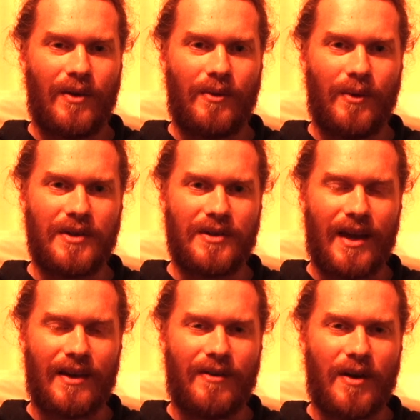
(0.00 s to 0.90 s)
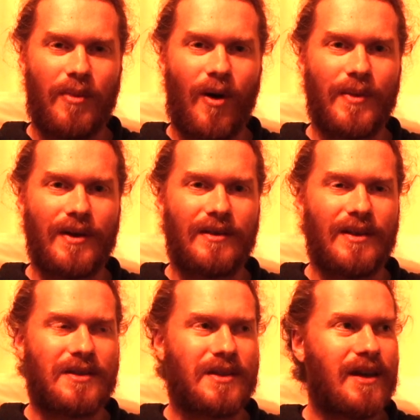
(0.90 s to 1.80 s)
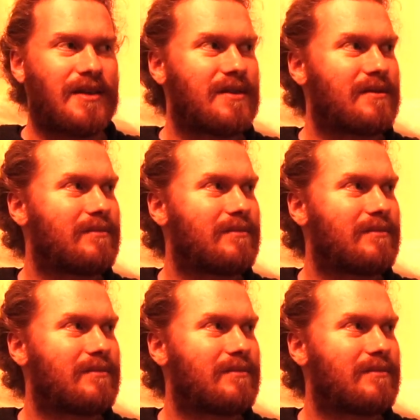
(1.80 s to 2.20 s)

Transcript: which is getting very popular these days.